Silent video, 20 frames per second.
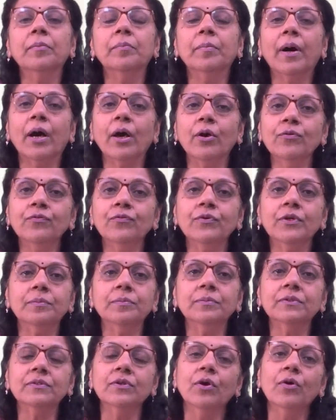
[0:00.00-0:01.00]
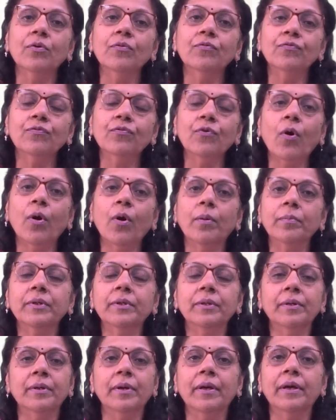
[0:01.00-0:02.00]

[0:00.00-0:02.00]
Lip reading: biofilms formed